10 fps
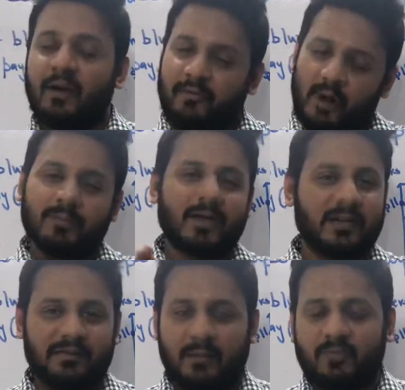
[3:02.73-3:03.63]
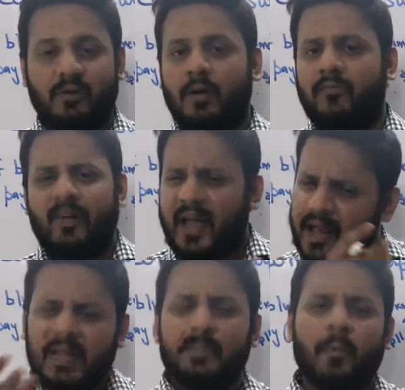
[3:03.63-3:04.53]
from the consumption of
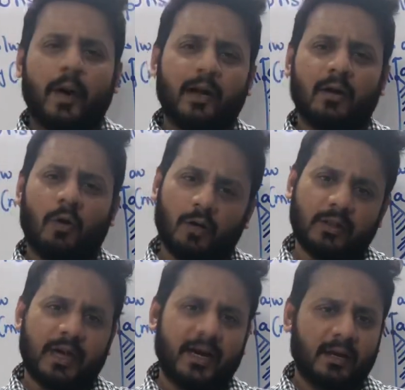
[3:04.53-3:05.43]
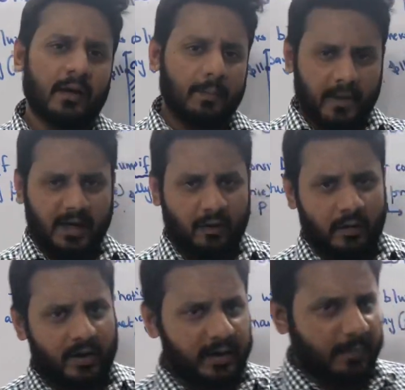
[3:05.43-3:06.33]
any point on that
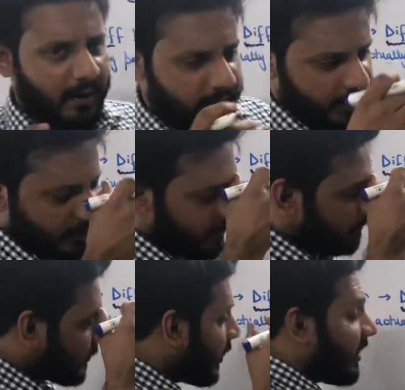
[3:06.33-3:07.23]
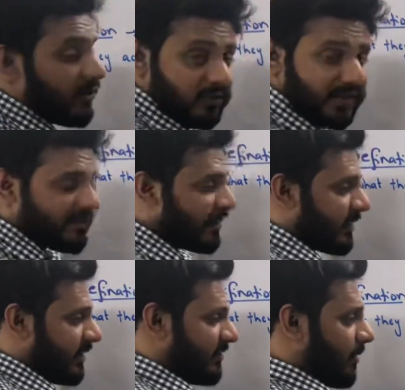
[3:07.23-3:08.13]
particular demand curve. So let's take
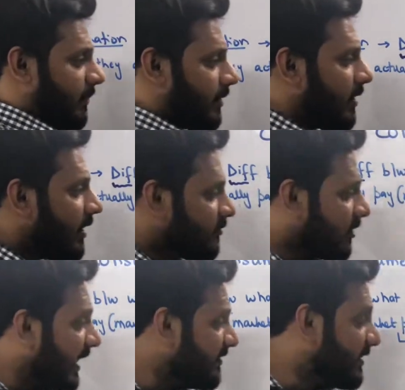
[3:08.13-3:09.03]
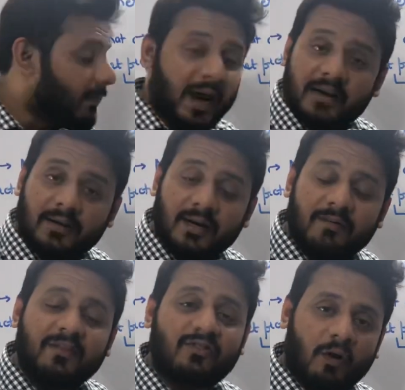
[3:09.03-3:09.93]
an example. So guys, demand
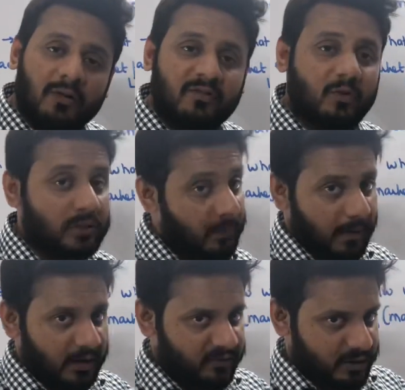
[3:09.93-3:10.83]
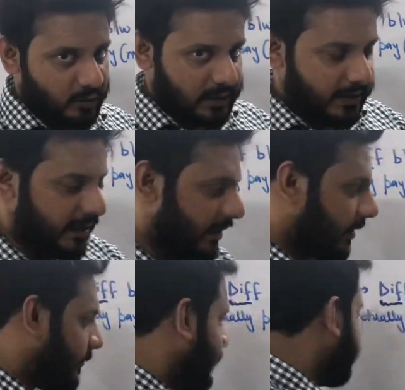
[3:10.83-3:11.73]
curve is also the marginal utility
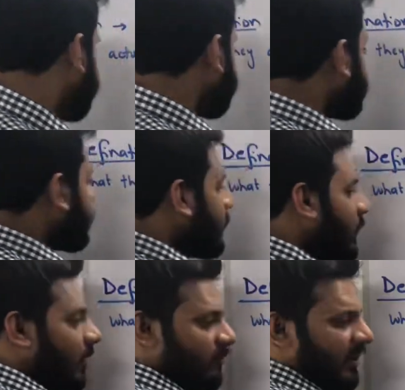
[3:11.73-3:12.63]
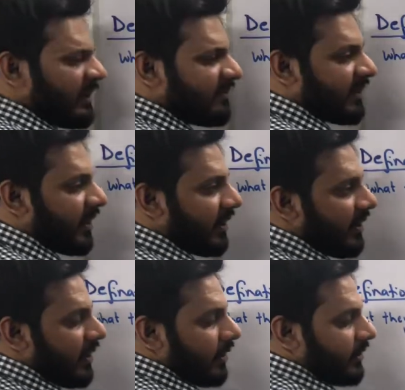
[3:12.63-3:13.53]
curve. So let's
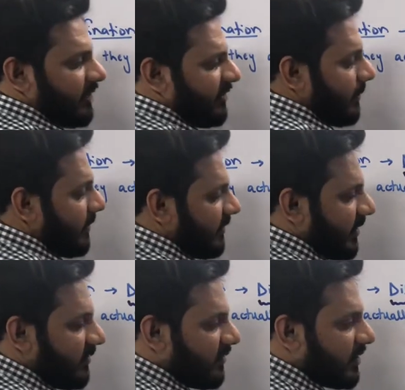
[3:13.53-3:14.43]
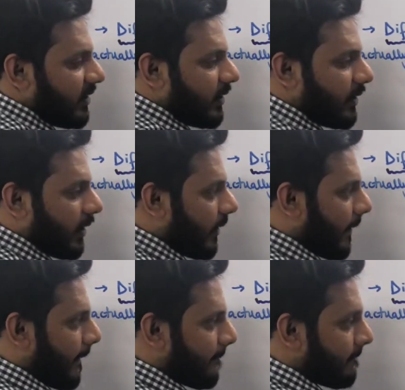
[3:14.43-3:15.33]
say this represents
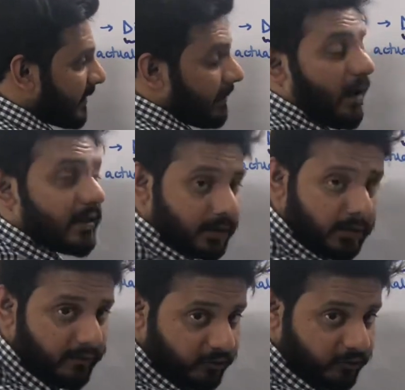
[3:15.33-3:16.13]
the demand curve for